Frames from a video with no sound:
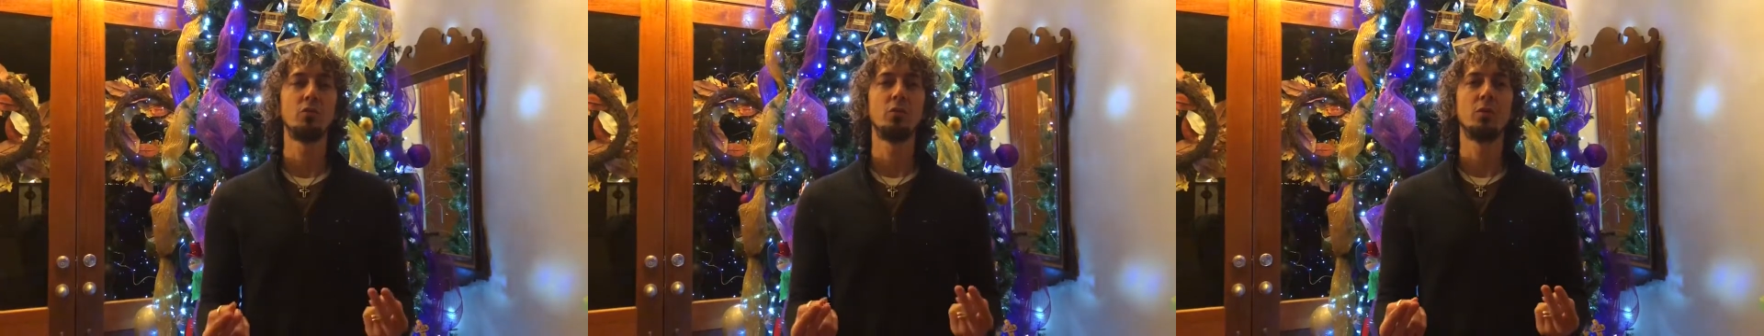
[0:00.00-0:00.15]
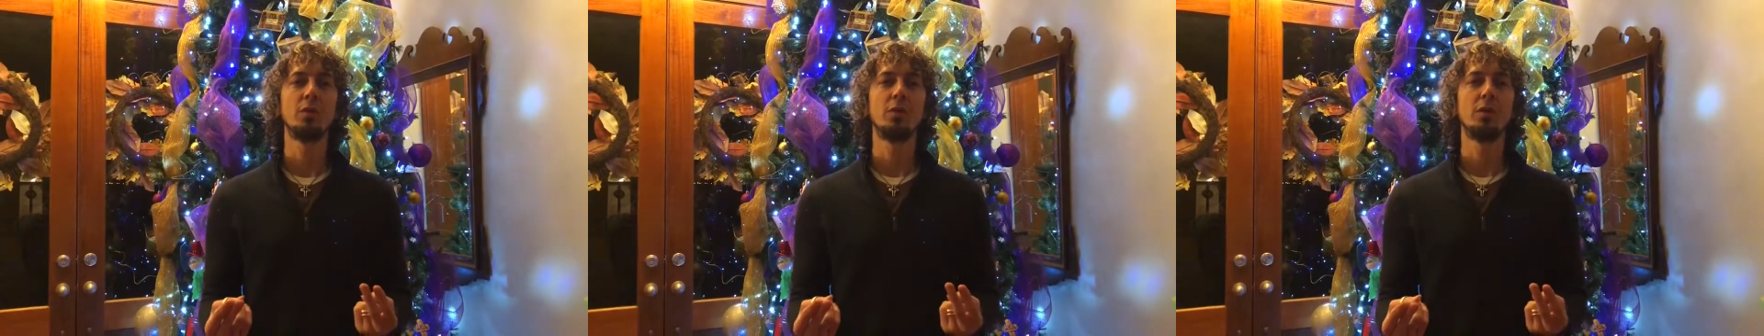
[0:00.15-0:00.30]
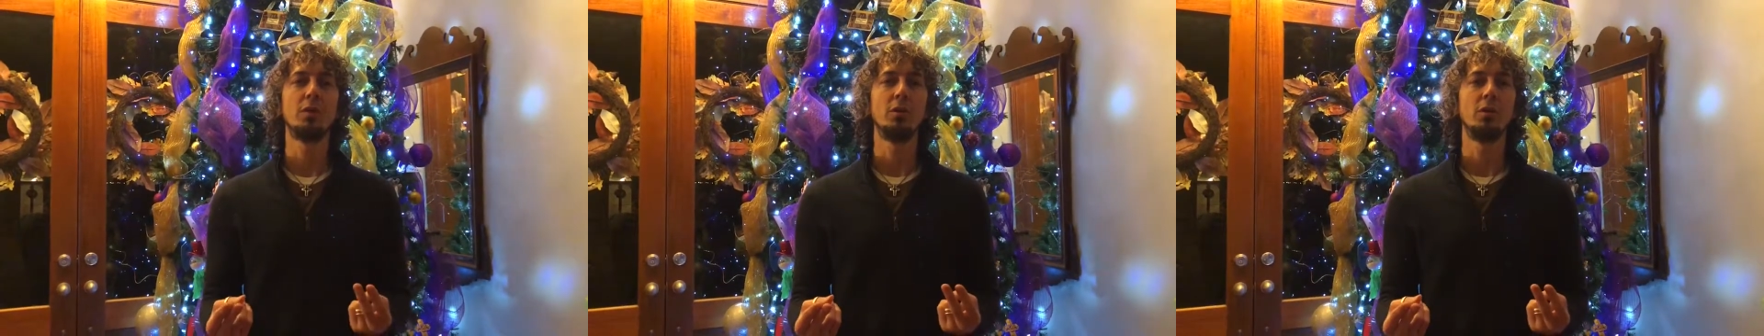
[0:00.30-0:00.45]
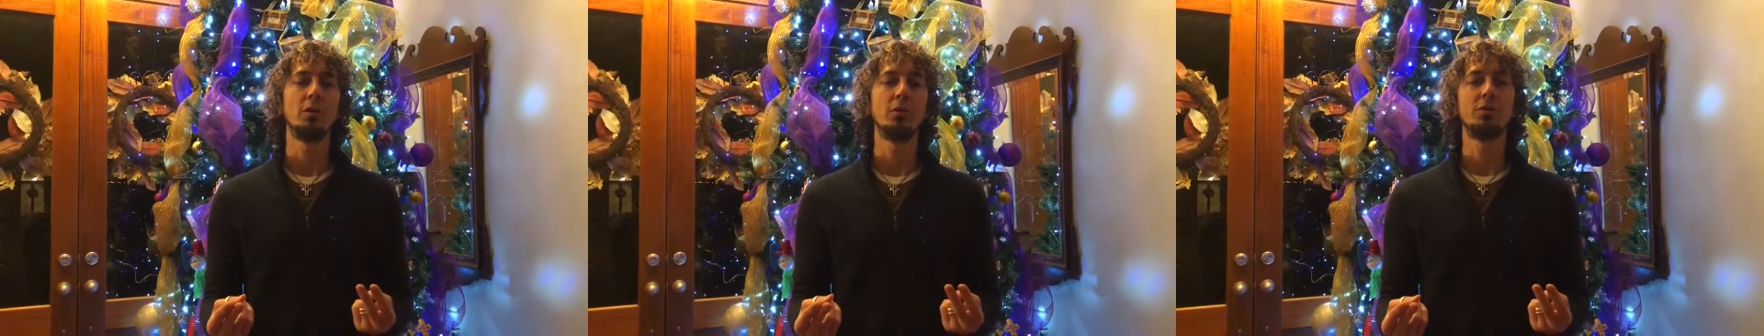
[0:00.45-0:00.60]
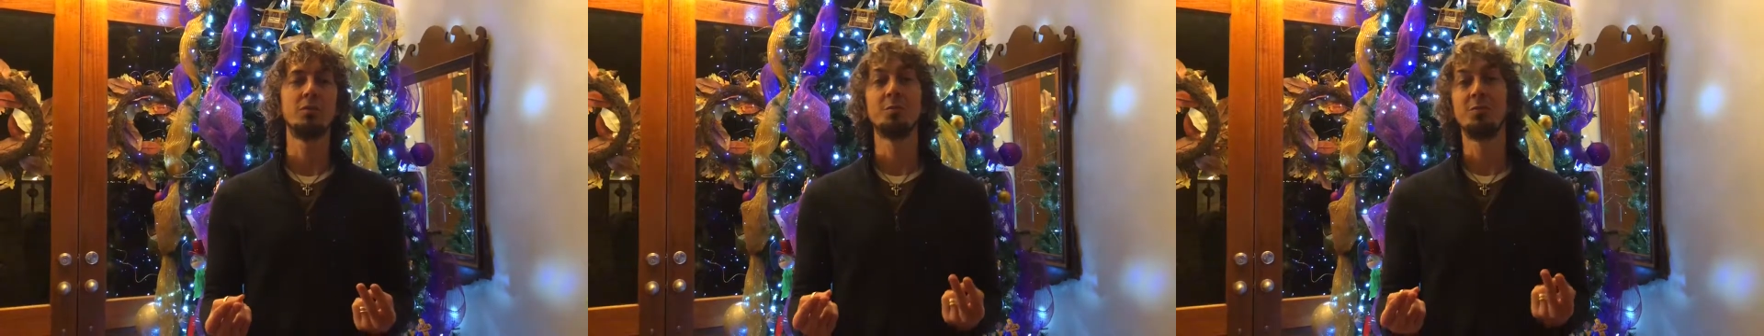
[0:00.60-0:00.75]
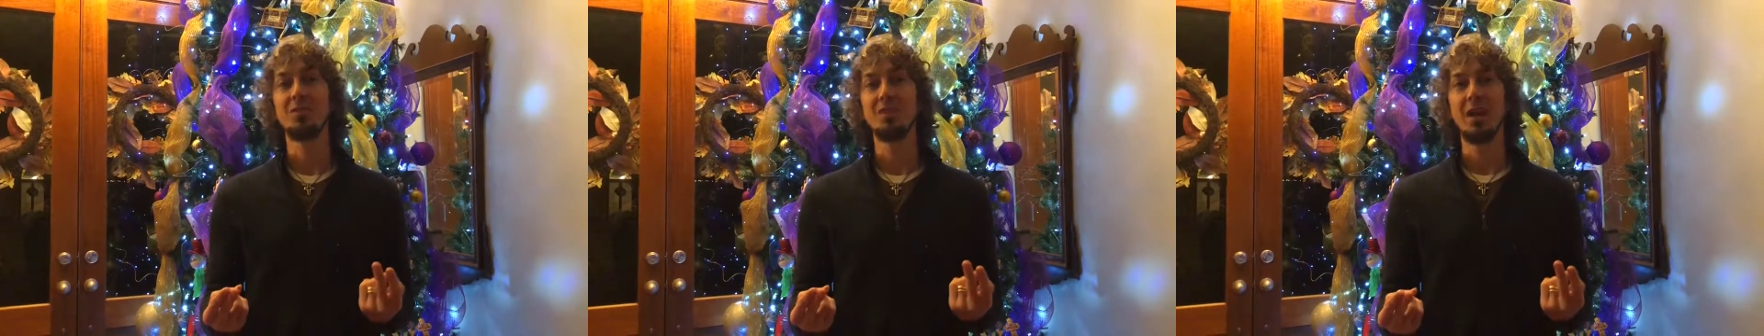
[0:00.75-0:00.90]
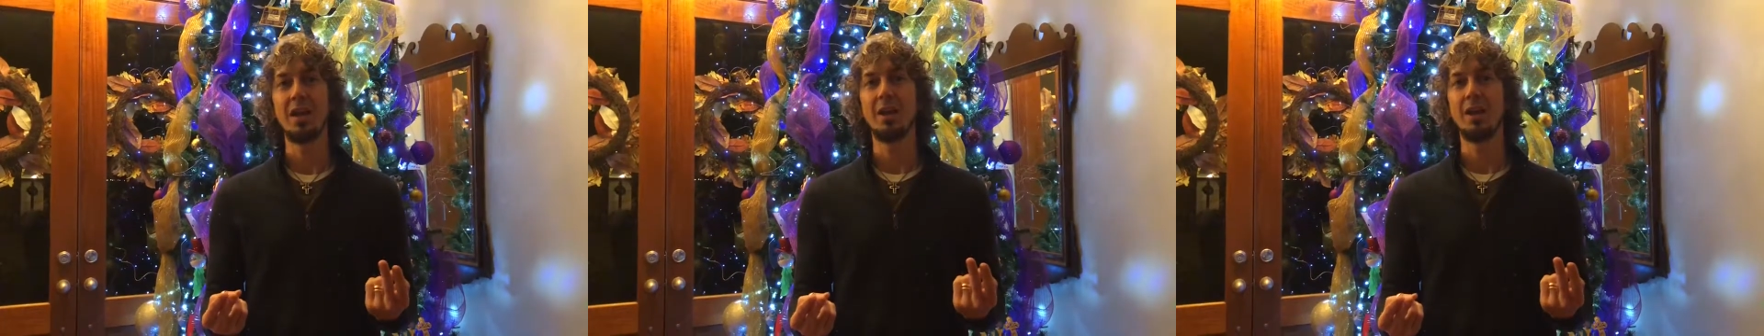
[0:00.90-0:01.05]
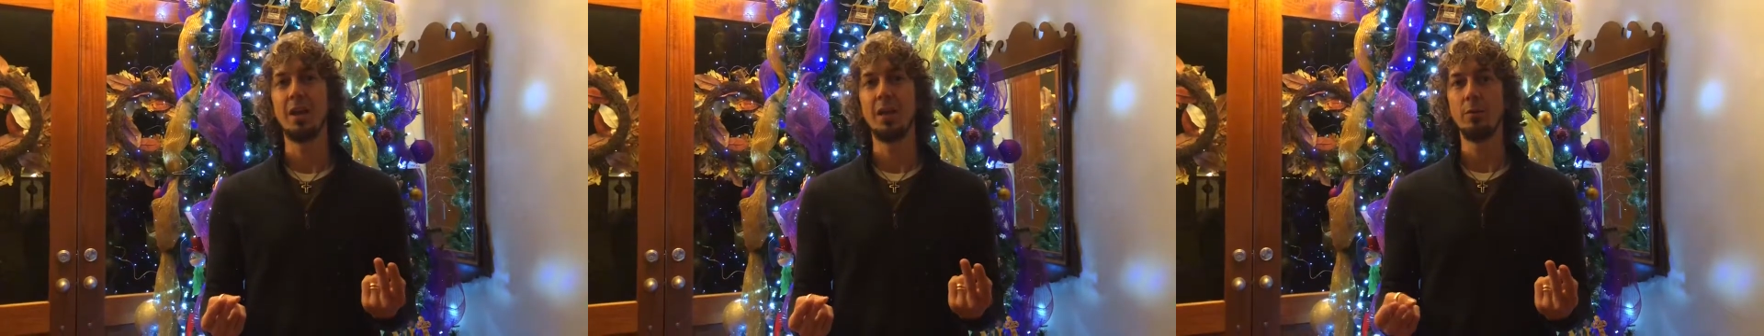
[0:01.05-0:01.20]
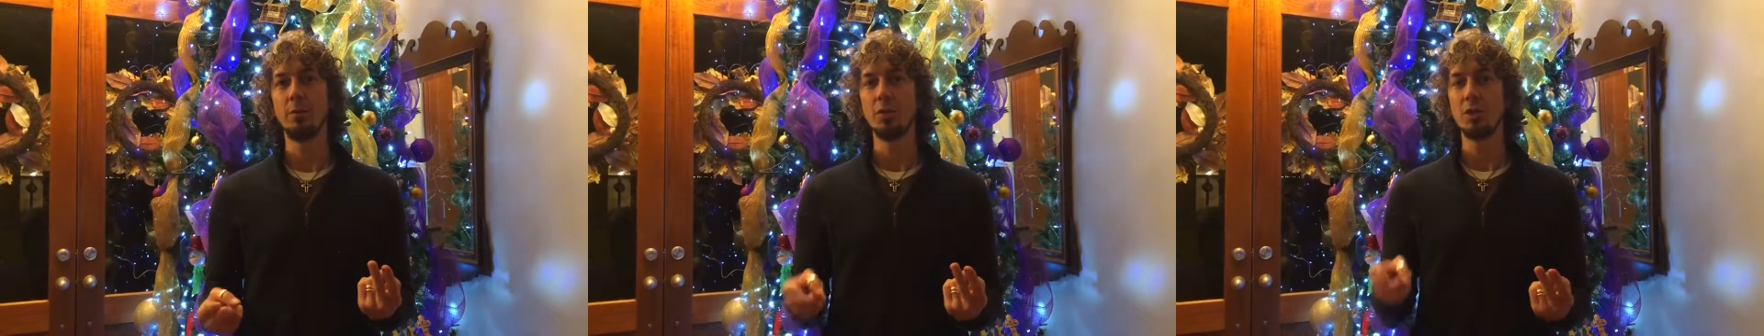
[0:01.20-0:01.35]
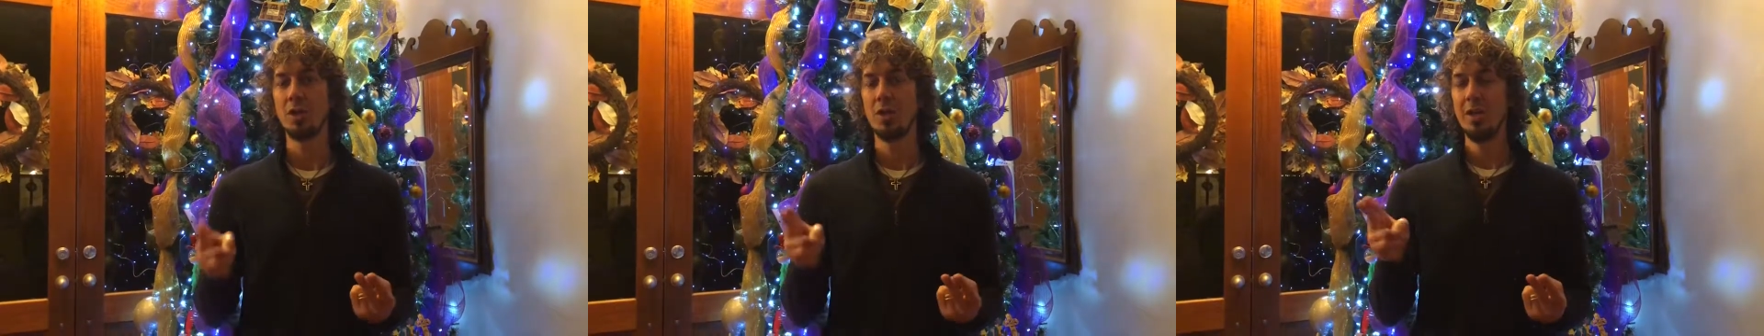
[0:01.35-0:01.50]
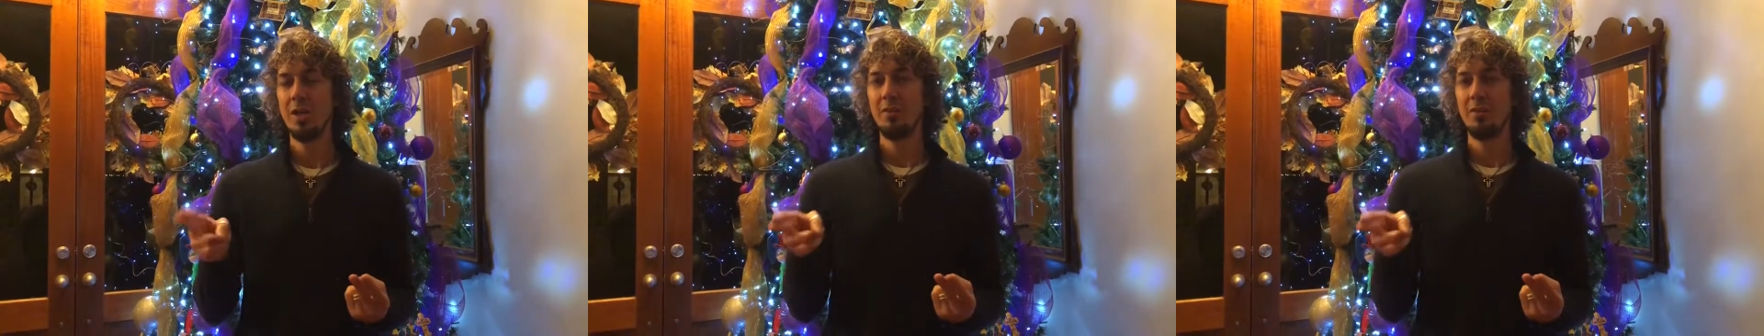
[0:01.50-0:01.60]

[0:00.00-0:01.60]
we're going to learn some sign language.